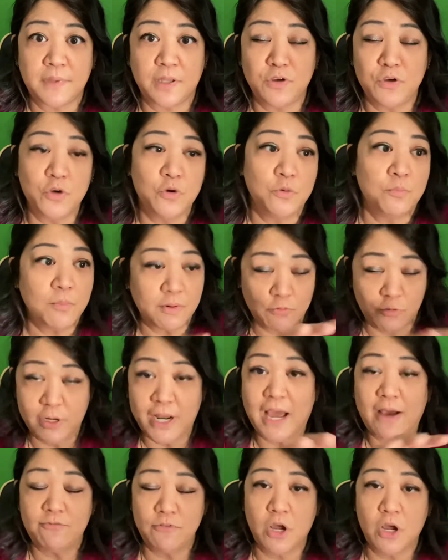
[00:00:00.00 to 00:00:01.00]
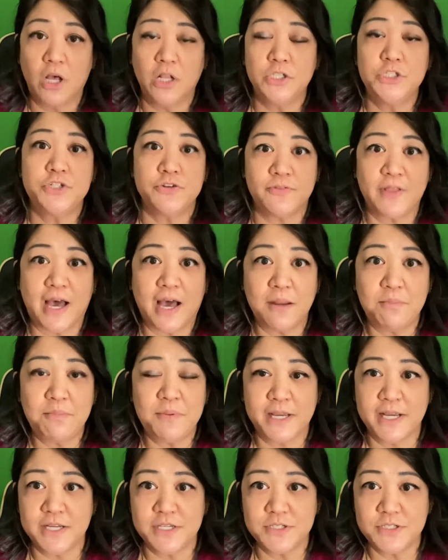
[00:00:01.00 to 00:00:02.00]
who would have knowledge of that,
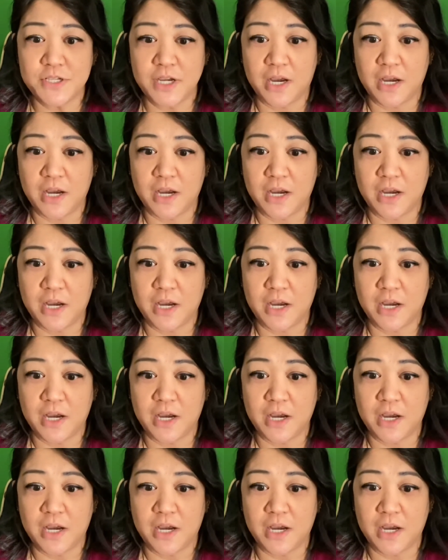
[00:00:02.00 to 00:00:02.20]
because